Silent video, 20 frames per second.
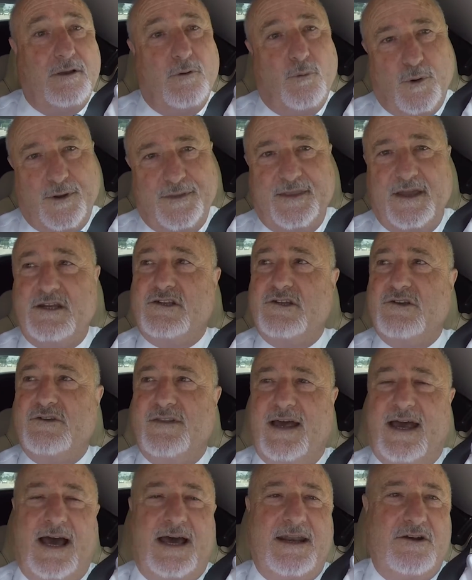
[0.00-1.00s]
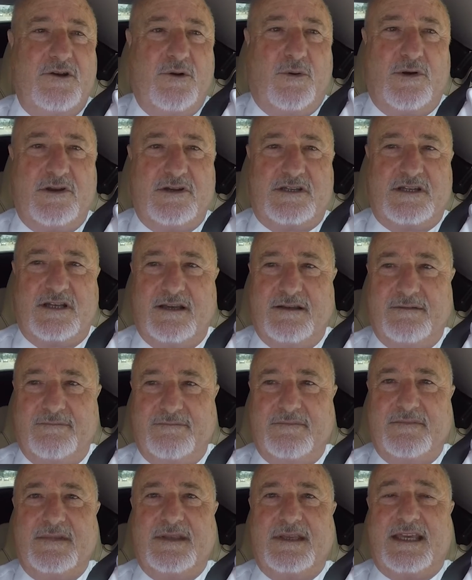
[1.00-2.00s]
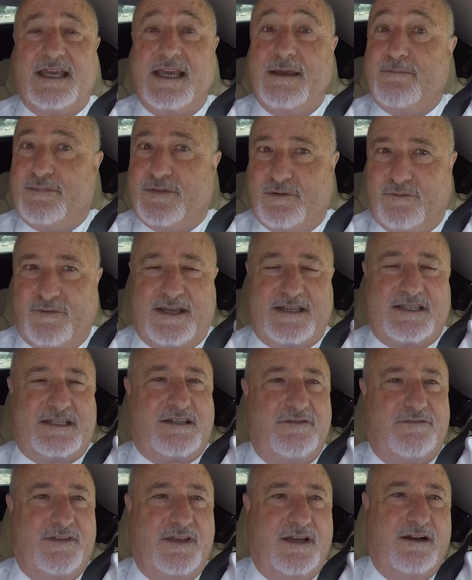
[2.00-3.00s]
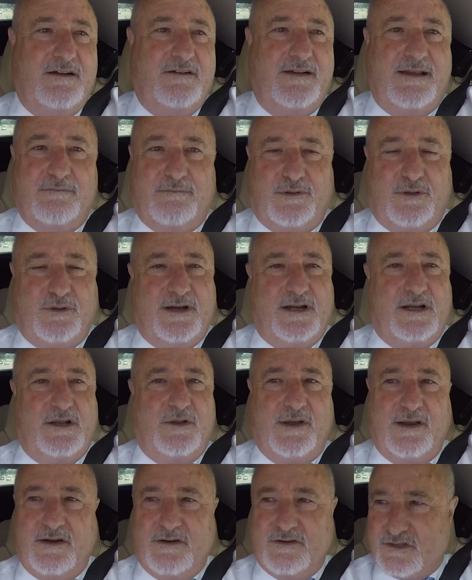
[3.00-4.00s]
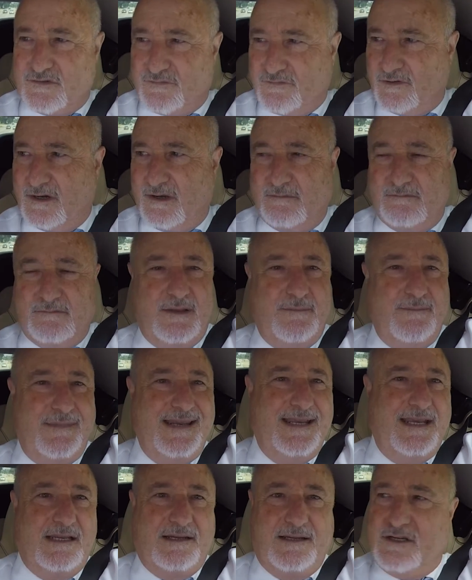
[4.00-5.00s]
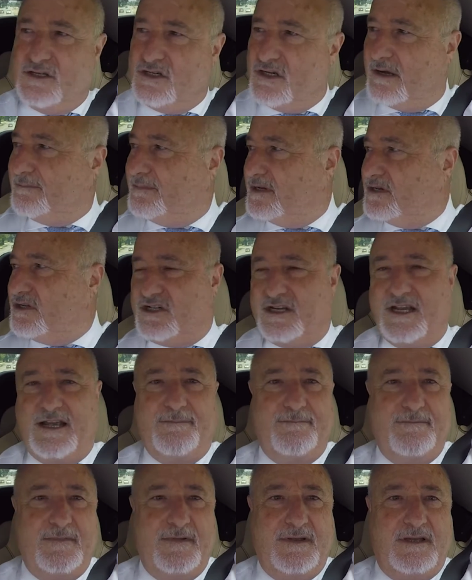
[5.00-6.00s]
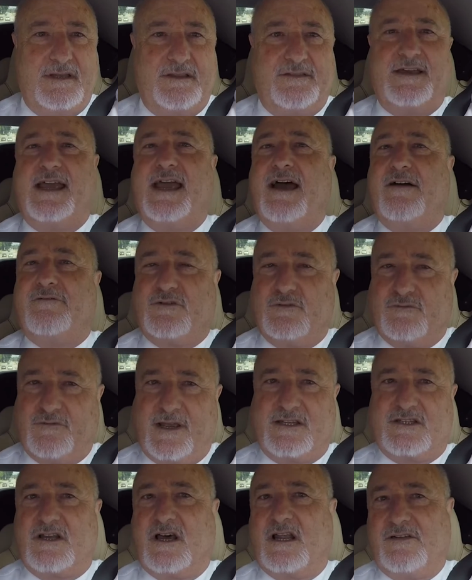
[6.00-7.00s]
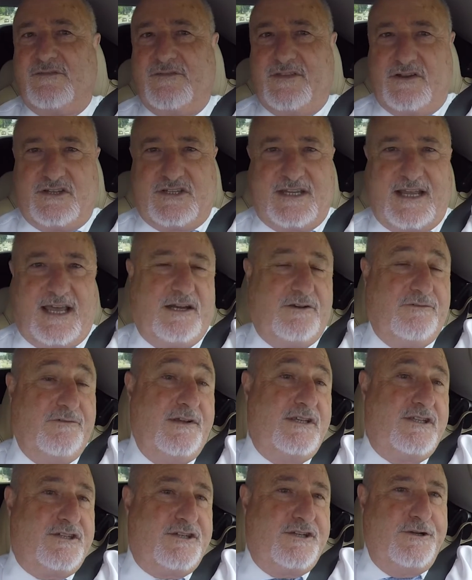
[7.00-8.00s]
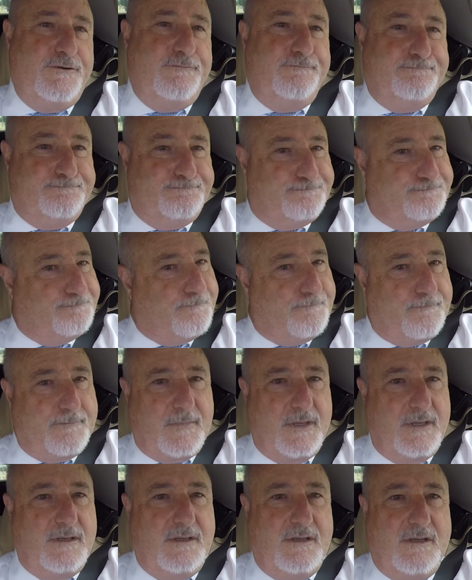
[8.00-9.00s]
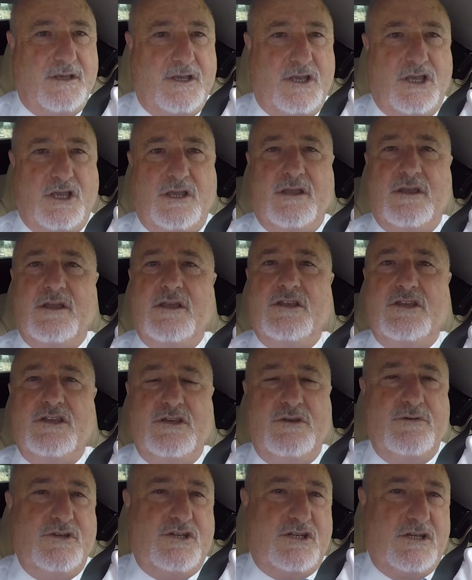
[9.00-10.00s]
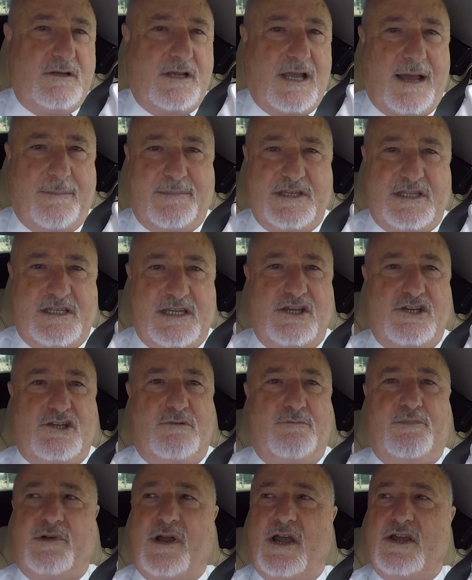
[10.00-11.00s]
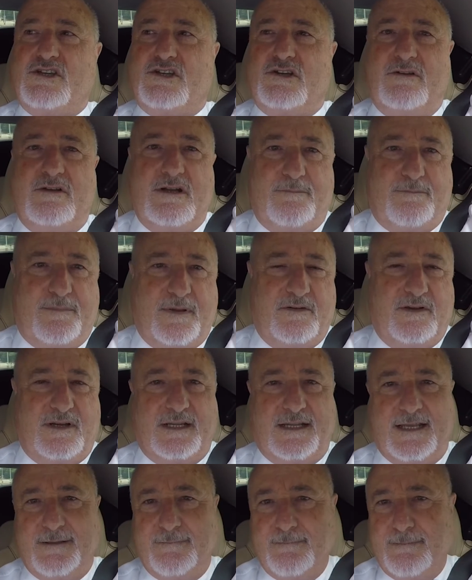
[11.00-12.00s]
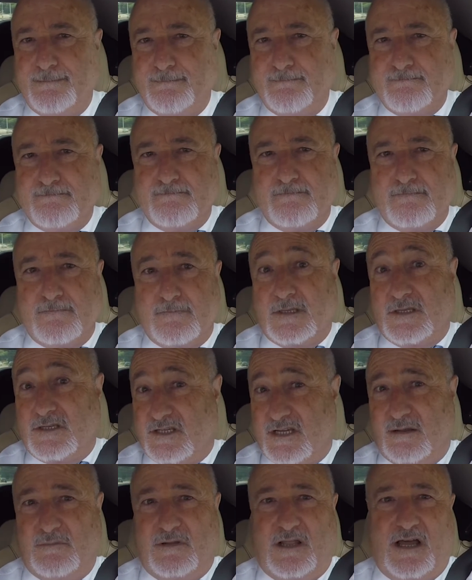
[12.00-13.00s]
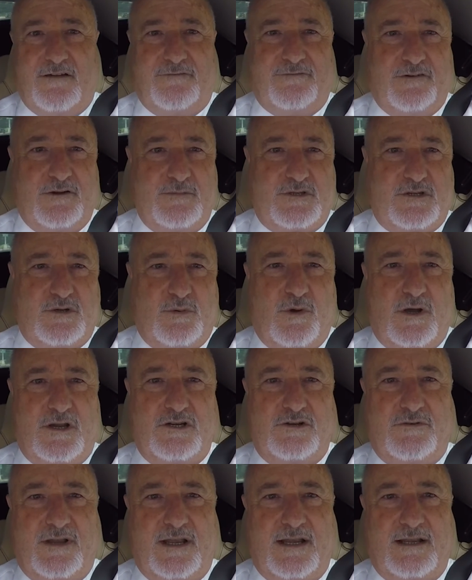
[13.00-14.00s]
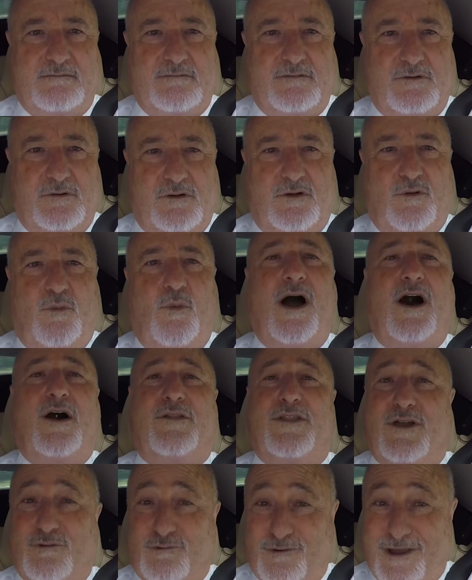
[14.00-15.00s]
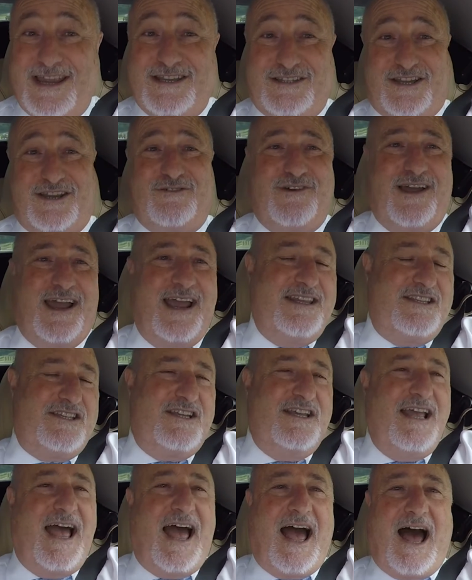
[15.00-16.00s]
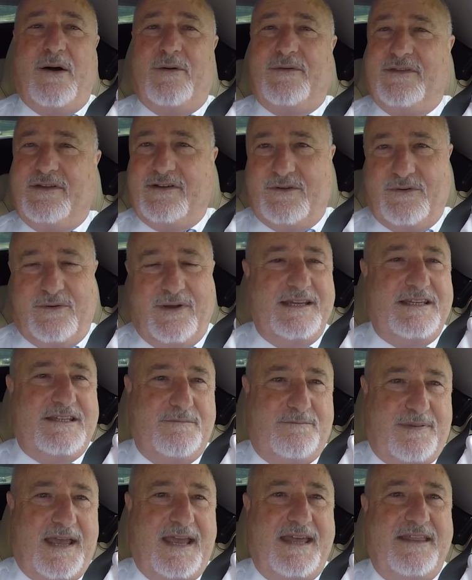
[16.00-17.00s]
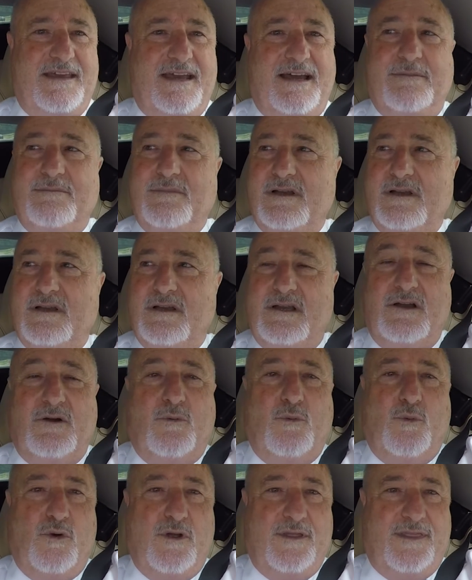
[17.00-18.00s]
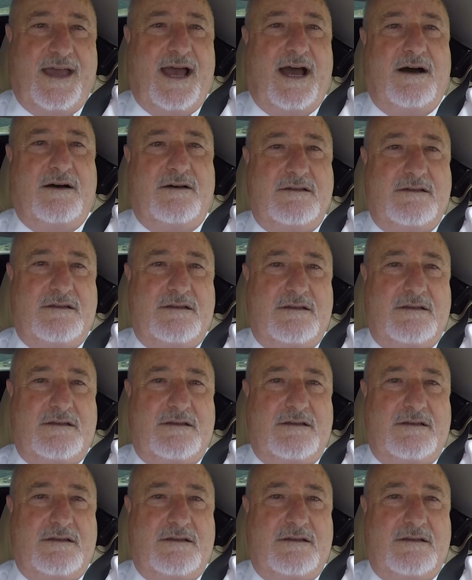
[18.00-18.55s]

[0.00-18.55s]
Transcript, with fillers: When they do that, in order to keep the rest of their employed lawyers from immediately jumping ship, they have to raise all of their salaries too. Huge compensation pressure, and apparently, some law firms are wondering how oh, they're raising rates, how they're going to pay them without